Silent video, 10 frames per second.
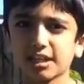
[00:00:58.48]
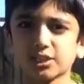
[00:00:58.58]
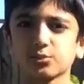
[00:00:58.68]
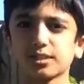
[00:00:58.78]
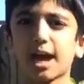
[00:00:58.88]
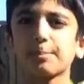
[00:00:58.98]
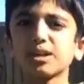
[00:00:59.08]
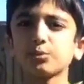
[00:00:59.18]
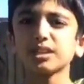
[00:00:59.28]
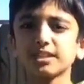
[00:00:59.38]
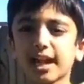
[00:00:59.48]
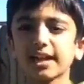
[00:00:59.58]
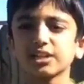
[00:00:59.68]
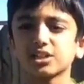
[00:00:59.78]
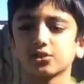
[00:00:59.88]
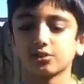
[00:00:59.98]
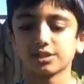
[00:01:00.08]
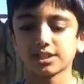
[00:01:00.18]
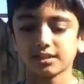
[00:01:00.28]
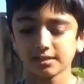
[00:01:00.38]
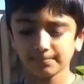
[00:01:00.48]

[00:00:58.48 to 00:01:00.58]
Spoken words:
That's what happened with the dinosaurs.